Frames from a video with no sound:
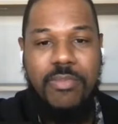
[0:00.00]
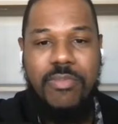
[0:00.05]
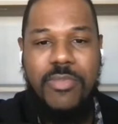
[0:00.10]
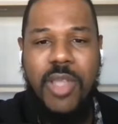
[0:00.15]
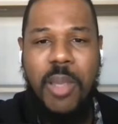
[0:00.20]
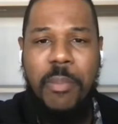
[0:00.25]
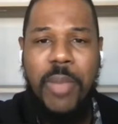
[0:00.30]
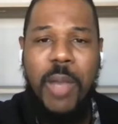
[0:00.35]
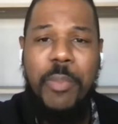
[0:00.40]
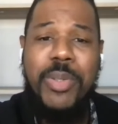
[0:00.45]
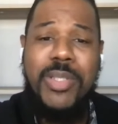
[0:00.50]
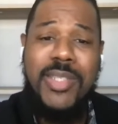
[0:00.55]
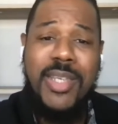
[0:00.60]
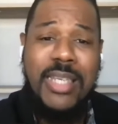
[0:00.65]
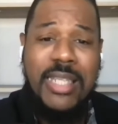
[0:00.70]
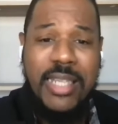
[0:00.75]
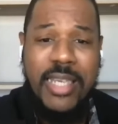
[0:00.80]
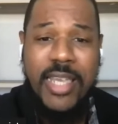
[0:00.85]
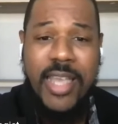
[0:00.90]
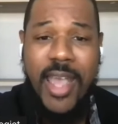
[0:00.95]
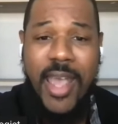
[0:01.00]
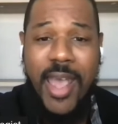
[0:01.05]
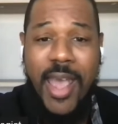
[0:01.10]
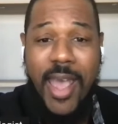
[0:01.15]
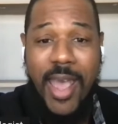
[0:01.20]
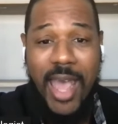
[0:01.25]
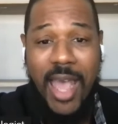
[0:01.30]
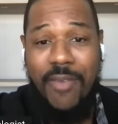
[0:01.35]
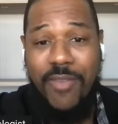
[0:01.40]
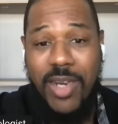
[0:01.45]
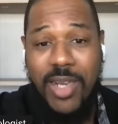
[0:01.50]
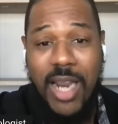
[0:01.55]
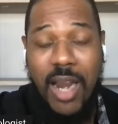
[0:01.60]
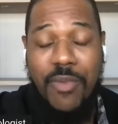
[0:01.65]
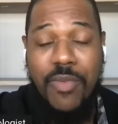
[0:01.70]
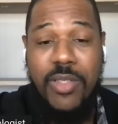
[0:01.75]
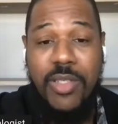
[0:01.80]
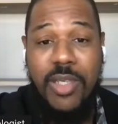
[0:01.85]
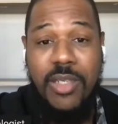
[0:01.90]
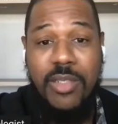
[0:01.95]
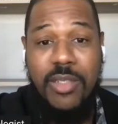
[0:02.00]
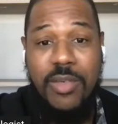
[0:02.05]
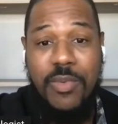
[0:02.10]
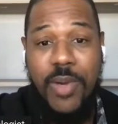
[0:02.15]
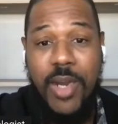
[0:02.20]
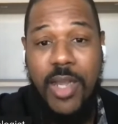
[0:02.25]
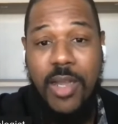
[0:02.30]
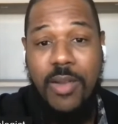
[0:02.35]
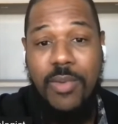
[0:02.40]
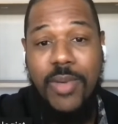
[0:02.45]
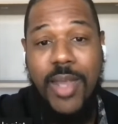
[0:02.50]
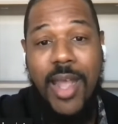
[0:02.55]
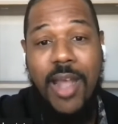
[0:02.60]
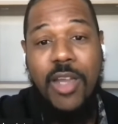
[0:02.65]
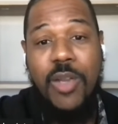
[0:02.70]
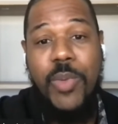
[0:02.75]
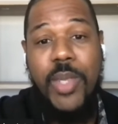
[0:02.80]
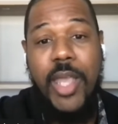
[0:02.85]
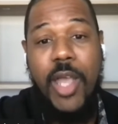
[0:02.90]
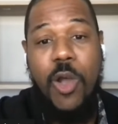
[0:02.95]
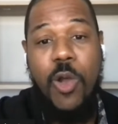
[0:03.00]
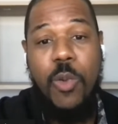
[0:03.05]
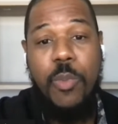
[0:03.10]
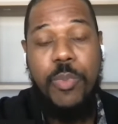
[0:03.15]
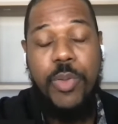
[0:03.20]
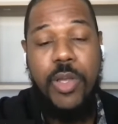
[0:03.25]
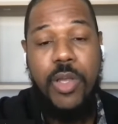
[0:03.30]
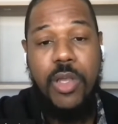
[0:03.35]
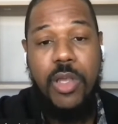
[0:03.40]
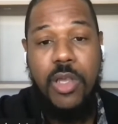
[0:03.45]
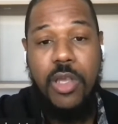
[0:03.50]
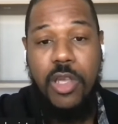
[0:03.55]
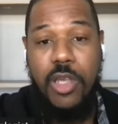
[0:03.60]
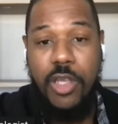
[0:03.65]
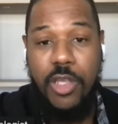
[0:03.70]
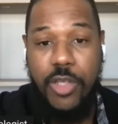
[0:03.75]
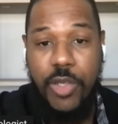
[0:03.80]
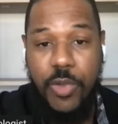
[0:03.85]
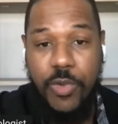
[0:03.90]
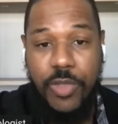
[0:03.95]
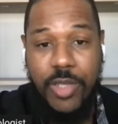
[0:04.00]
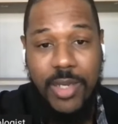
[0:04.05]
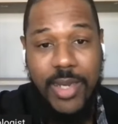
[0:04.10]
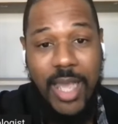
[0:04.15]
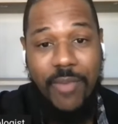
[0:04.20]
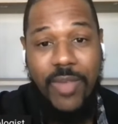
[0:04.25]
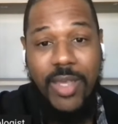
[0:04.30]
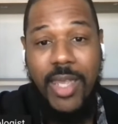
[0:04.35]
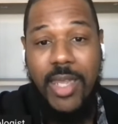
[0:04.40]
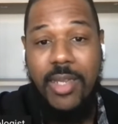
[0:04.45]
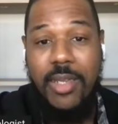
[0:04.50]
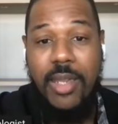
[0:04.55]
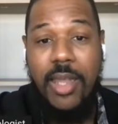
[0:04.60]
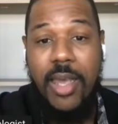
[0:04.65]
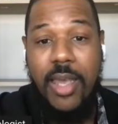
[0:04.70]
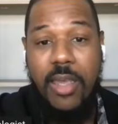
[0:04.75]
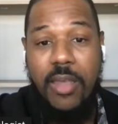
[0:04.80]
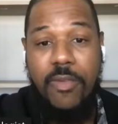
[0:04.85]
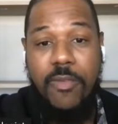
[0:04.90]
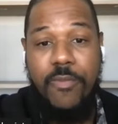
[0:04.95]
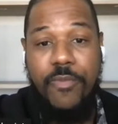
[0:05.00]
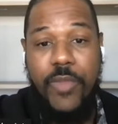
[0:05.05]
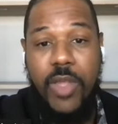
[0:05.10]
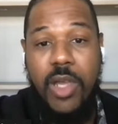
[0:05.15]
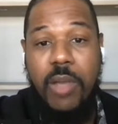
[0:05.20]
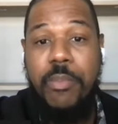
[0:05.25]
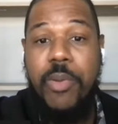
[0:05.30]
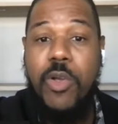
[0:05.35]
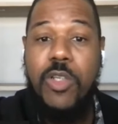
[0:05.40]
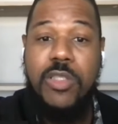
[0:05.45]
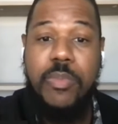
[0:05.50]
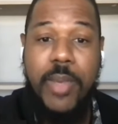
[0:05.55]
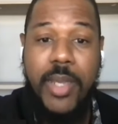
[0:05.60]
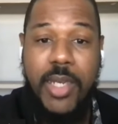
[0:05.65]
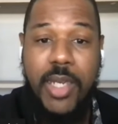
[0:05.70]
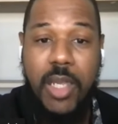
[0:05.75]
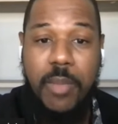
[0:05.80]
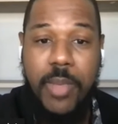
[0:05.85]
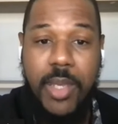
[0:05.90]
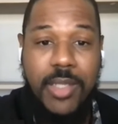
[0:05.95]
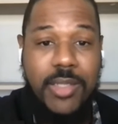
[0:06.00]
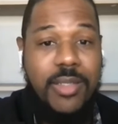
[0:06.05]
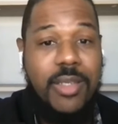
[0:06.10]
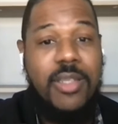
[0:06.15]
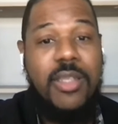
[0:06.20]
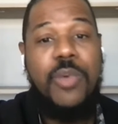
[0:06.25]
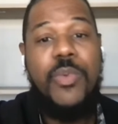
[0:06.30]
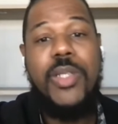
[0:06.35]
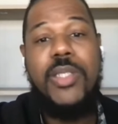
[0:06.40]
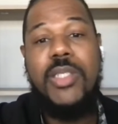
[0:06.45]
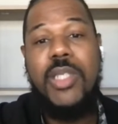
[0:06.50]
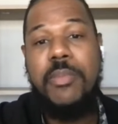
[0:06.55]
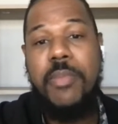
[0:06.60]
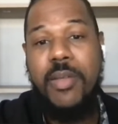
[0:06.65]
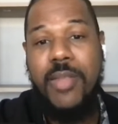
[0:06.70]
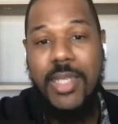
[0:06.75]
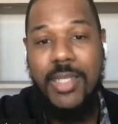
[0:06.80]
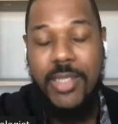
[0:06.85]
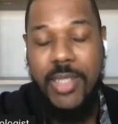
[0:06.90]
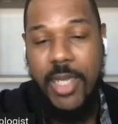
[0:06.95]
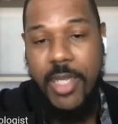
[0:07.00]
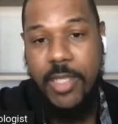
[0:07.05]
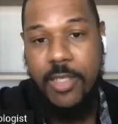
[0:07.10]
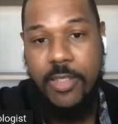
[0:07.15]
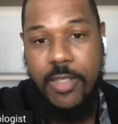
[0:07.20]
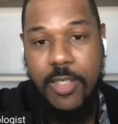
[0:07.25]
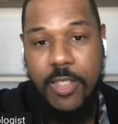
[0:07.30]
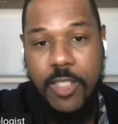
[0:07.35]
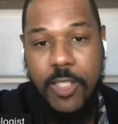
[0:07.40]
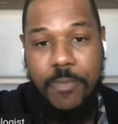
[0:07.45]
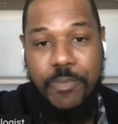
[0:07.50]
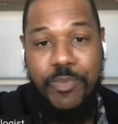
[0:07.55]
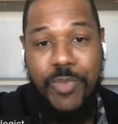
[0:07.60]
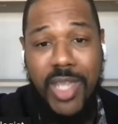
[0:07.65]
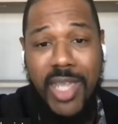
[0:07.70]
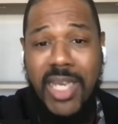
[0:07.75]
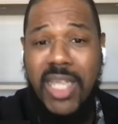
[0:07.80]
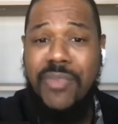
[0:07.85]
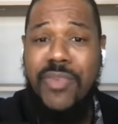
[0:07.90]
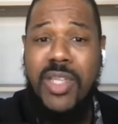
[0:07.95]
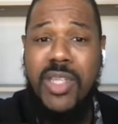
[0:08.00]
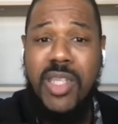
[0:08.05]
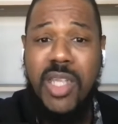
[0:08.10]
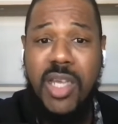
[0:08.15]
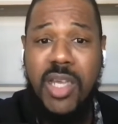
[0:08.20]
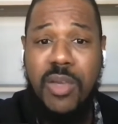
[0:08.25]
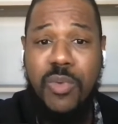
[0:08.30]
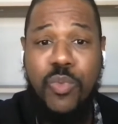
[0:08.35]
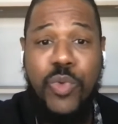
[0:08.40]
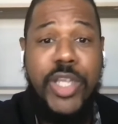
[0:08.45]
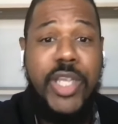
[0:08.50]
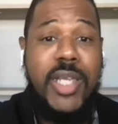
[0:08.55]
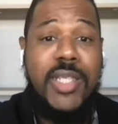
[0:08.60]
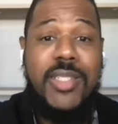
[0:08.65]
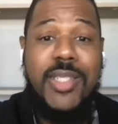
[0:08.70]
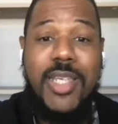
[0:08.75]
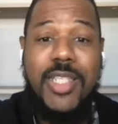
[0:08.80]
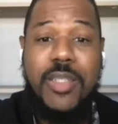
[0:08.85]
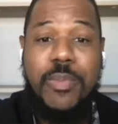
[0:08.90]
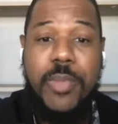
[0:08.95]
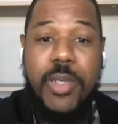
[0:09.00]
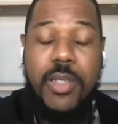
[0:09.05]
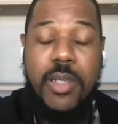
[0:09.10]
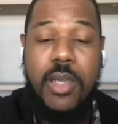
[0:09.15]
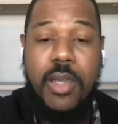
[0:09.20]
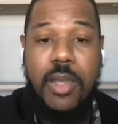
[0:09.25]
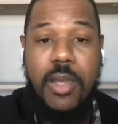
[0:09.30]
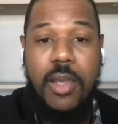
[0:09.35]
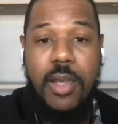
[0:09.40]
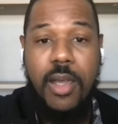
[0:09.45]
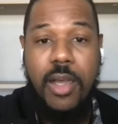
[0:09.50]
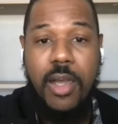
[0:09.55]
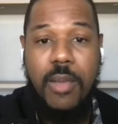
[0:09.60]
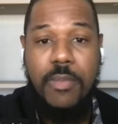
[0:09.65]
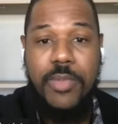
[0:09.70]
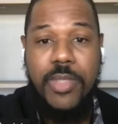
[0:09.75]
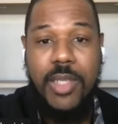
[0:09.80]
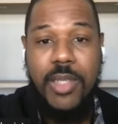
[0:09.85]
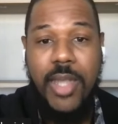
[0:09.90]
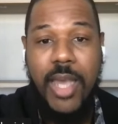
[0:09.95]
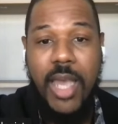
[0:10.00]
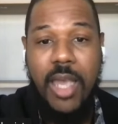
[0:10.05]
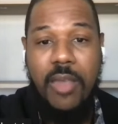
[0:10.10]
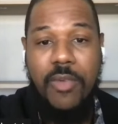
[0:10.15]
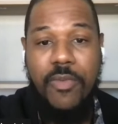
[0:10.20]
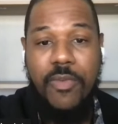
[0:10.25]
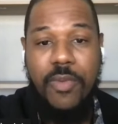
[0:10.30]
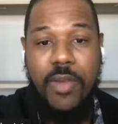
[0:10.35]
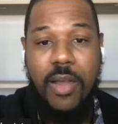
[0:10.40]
But particularly having a conversation around how do we help youth navigate life post-pandemic, dealing with some of the challenges and even the readjustment to life